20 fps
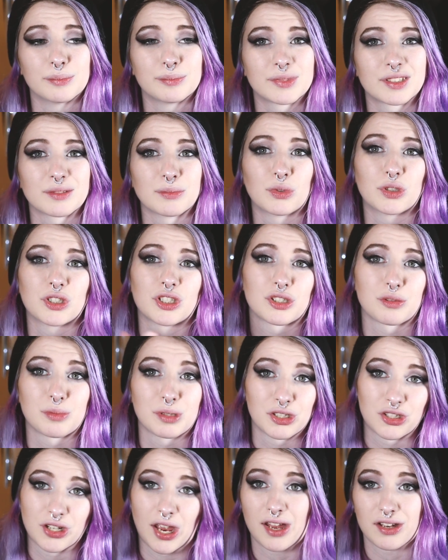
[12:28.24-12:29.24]
It's more just me
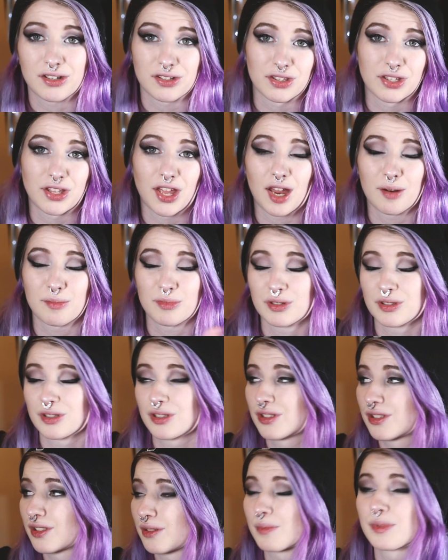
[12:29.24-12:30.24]
chatting to the camera and
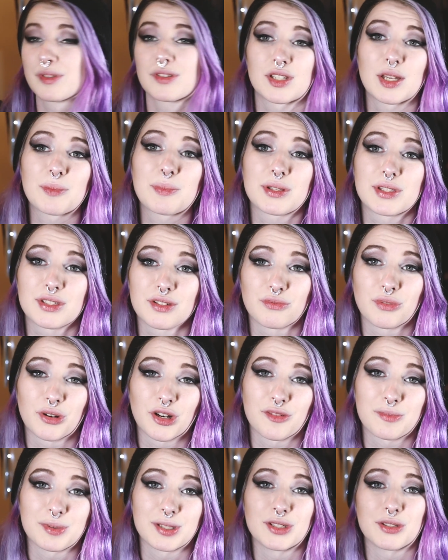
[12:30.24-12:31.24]
just some snippets of what
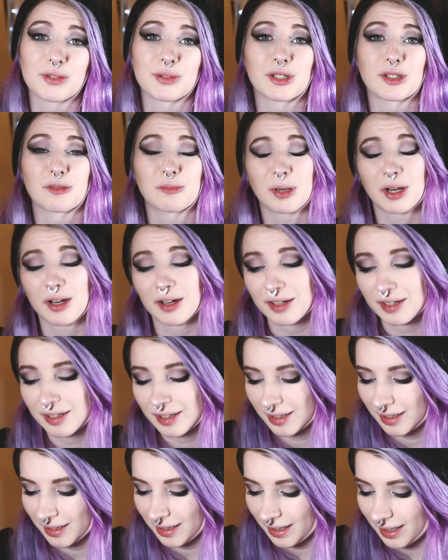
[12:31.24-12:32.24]
I've been doing, but
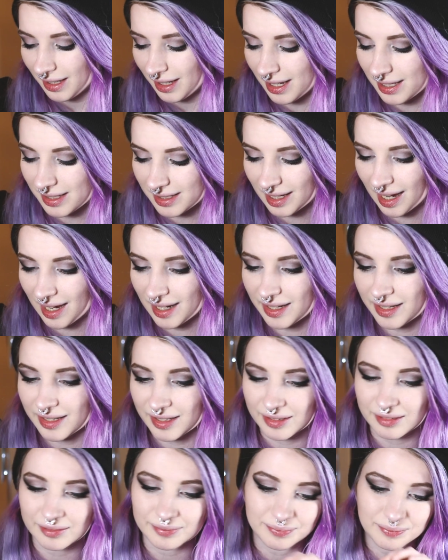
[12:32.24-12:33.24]
it's kind
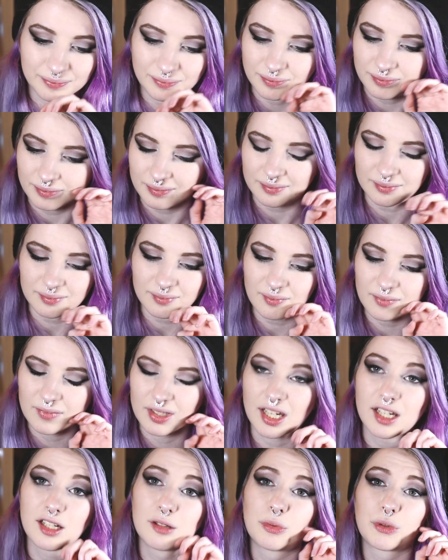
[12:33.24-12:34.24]
of
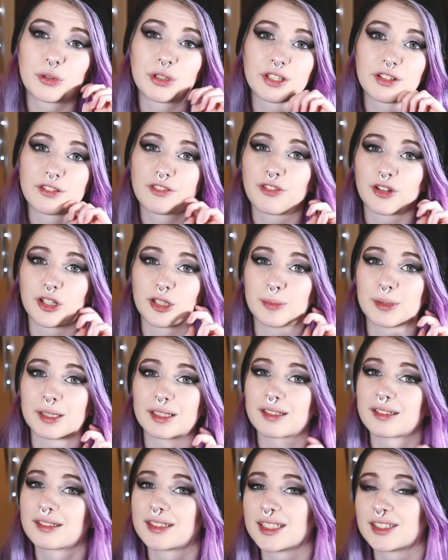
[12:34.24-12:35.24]
boring
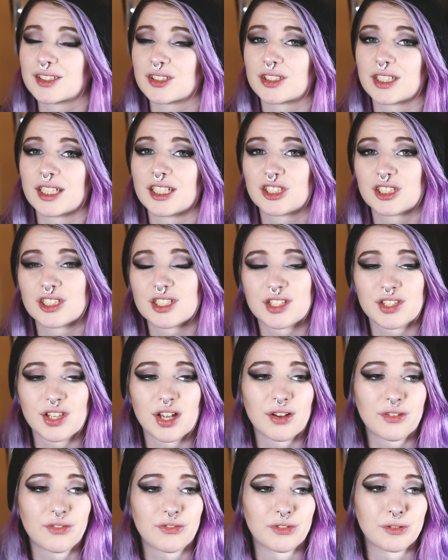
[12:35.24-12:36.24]
filming dissertation
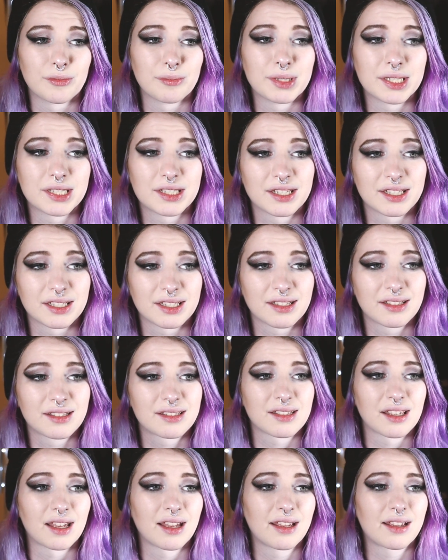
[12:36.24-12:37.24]
stuff and
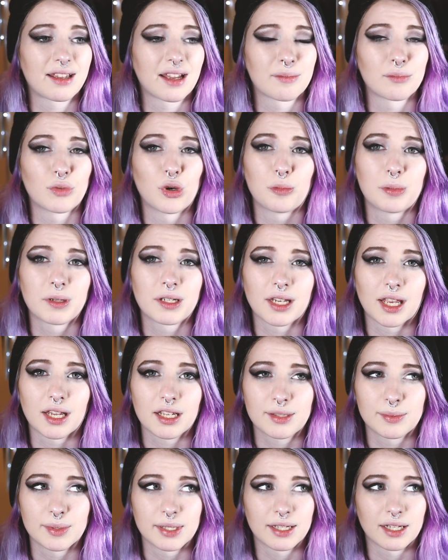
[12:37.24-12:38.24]
meetings. Like, I'm hoping
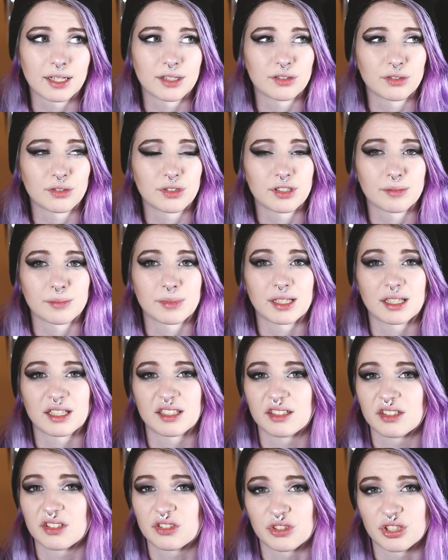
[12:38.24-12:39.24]
next week I'll do some like
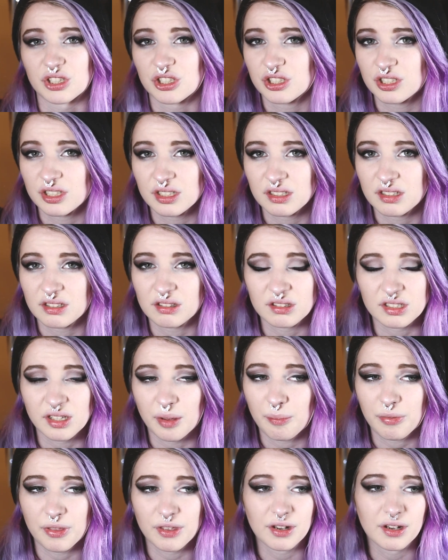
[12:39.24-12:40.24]
illustrations or
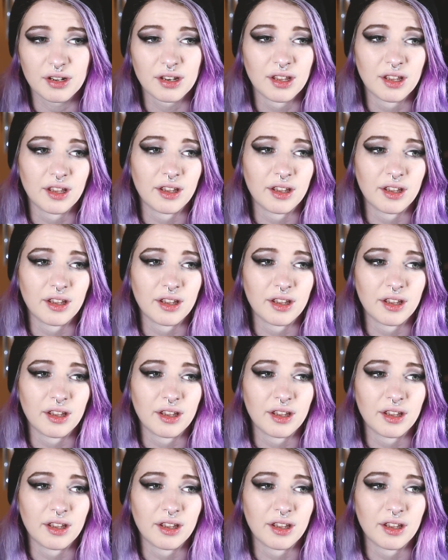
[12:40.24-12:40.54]
something,